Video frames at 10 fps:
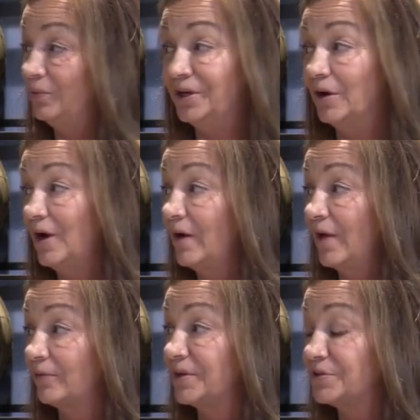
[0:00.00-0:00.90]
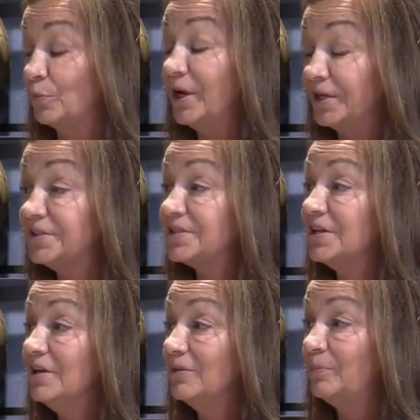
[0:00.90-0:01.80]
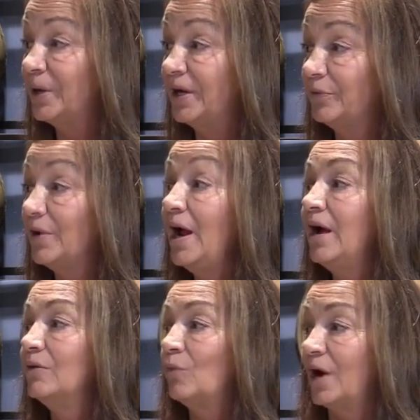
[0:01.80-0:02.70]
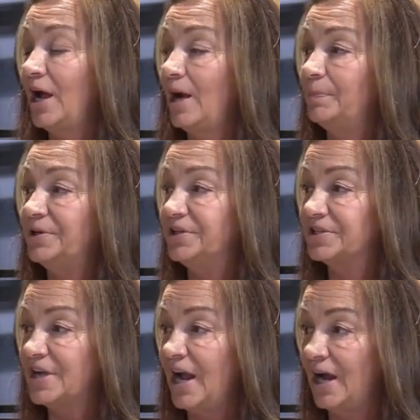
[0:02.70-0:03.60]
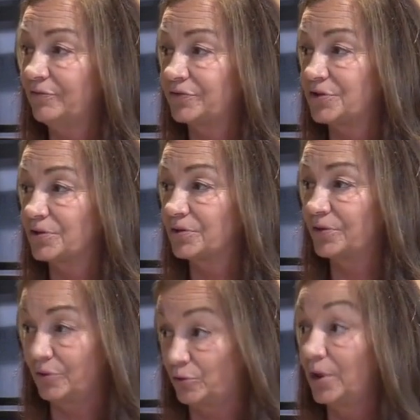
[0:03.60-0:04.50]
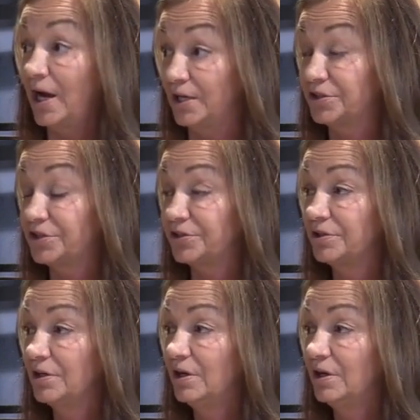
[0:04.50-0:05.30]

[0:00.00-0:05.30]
you know, how that race went, but what happened is after the crash,